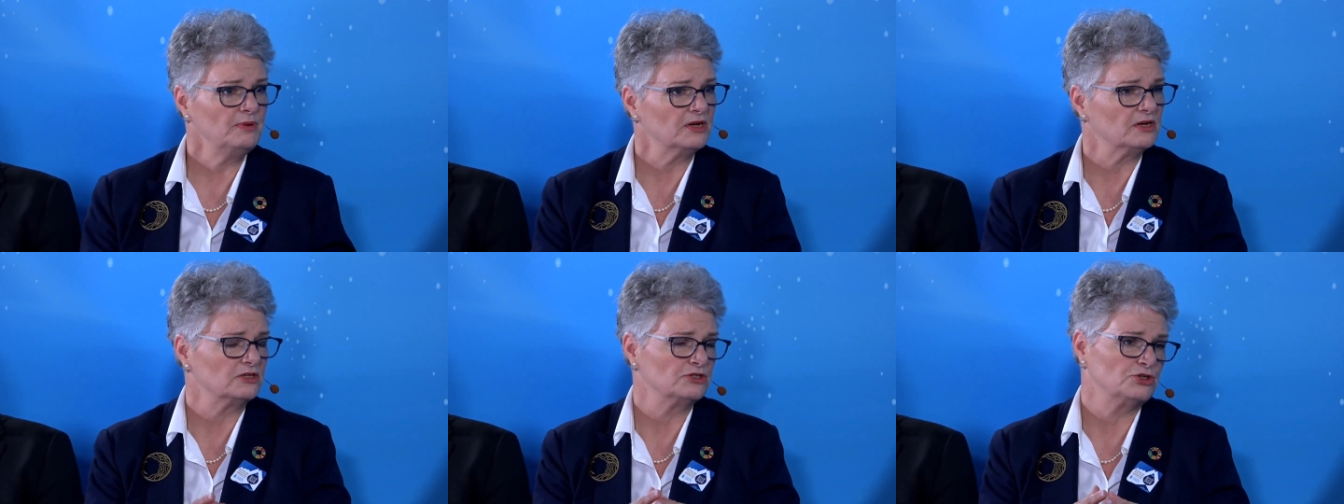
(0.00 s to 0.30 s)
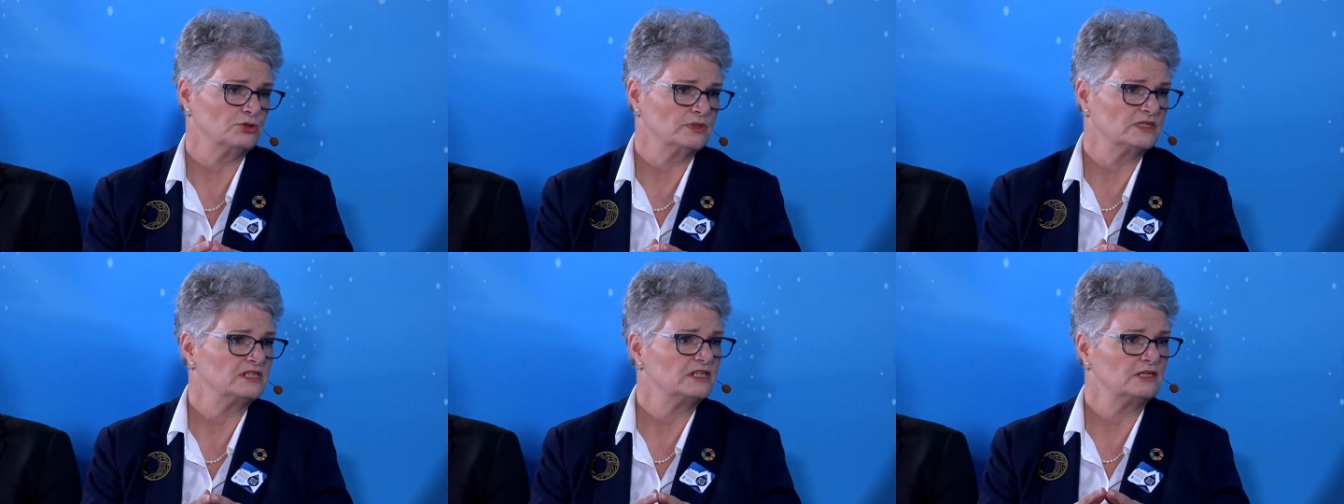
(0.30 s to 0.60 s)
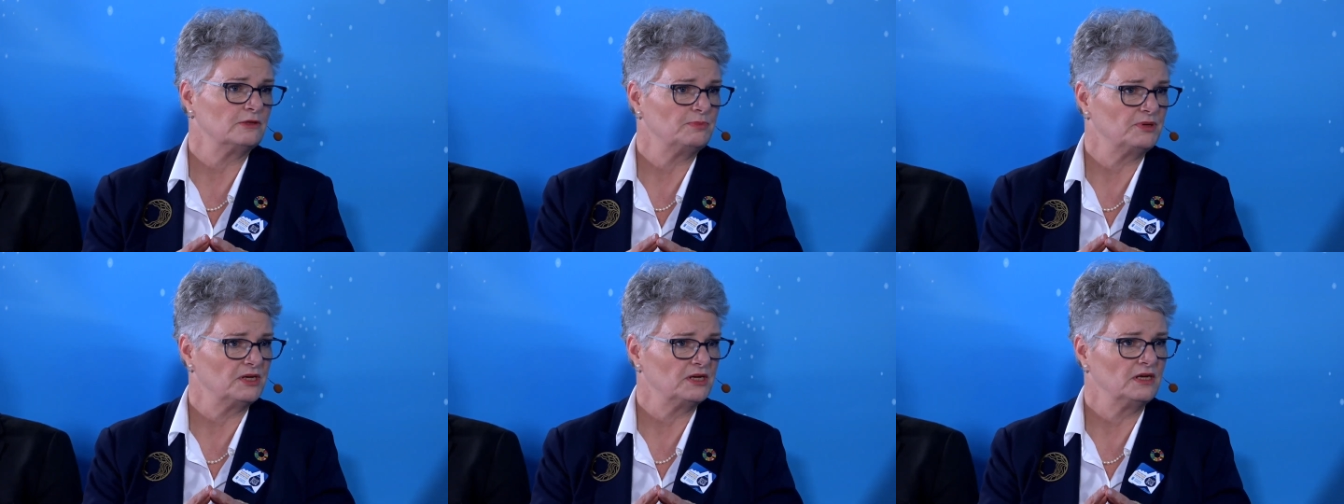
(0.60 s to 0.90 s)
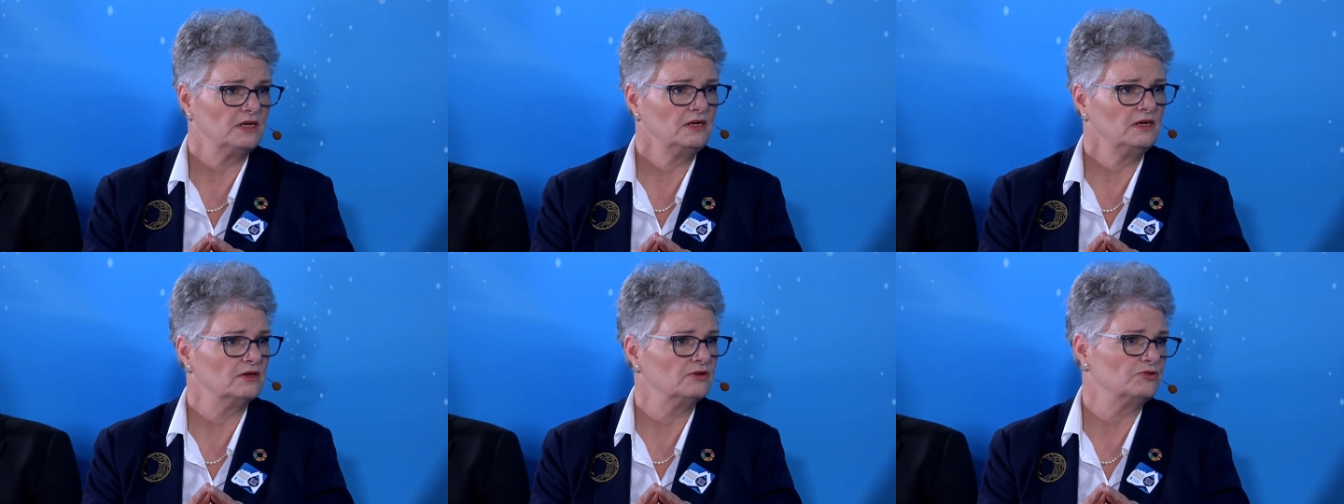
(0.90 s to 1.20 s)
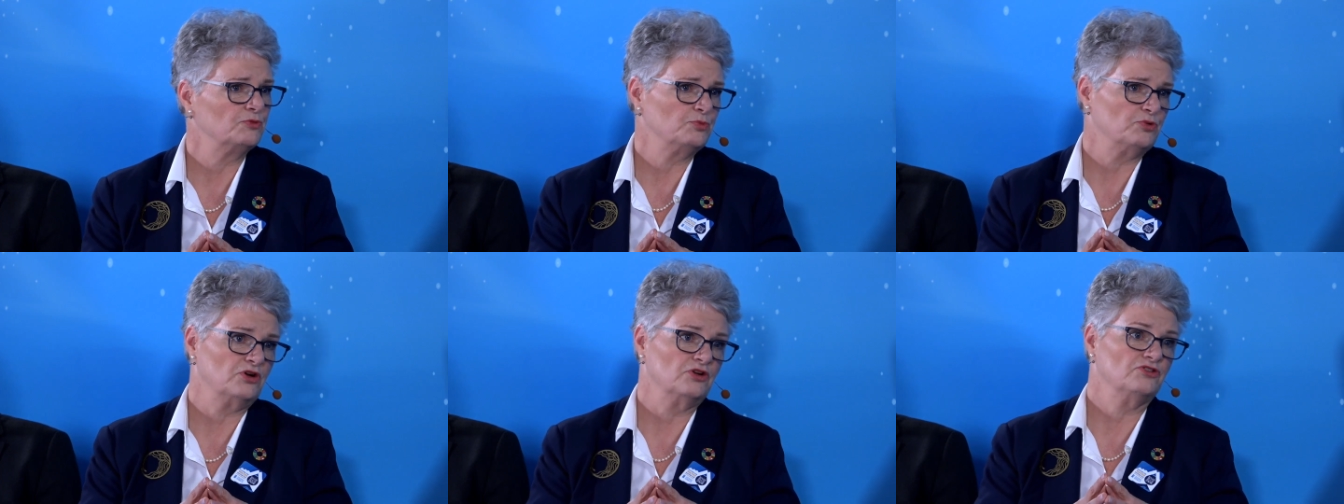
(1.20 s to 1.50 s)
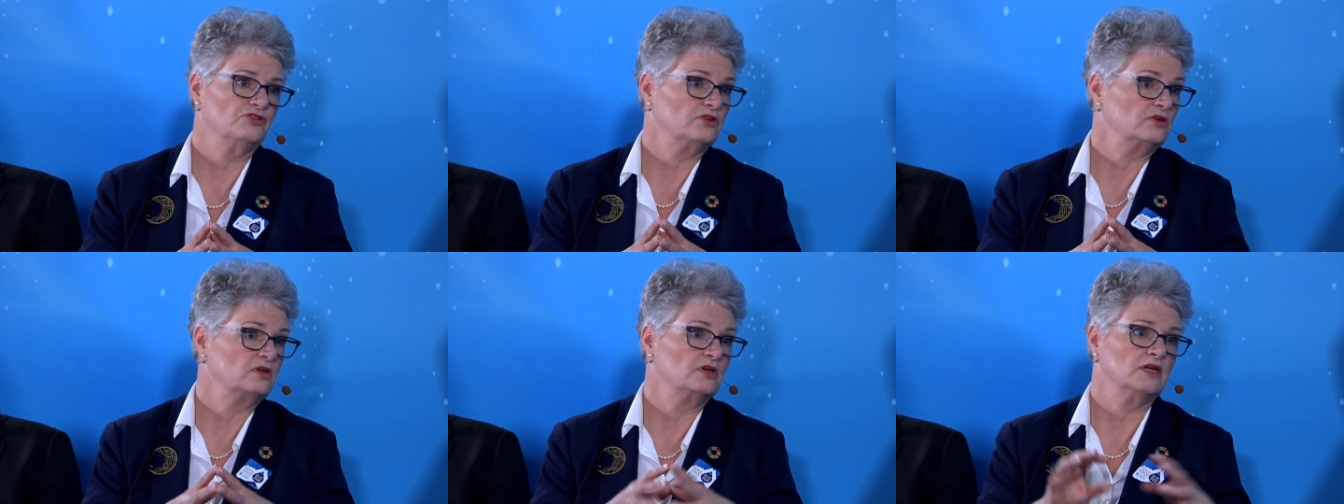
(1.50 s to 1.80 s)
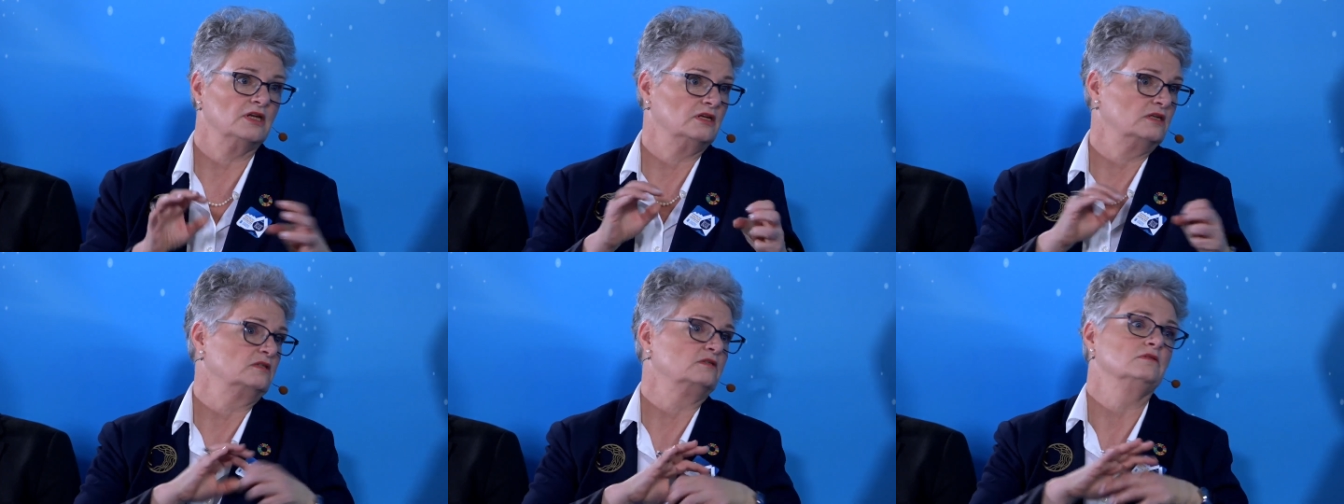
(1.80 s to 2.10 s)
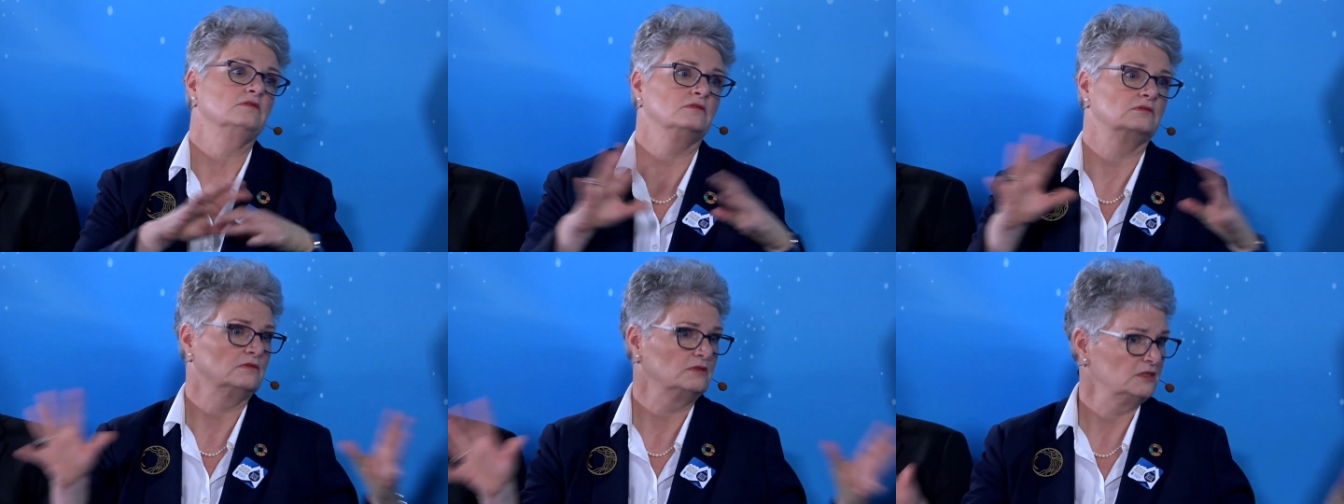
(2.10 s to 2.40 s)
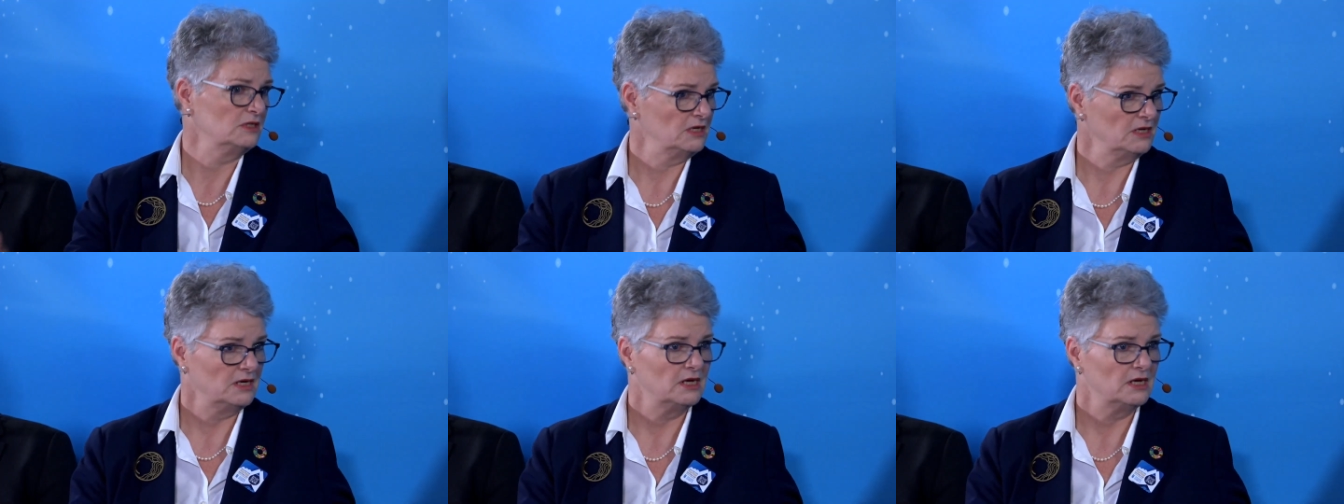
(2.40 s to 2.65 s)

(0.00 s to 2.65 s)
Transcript: because UNDP is present in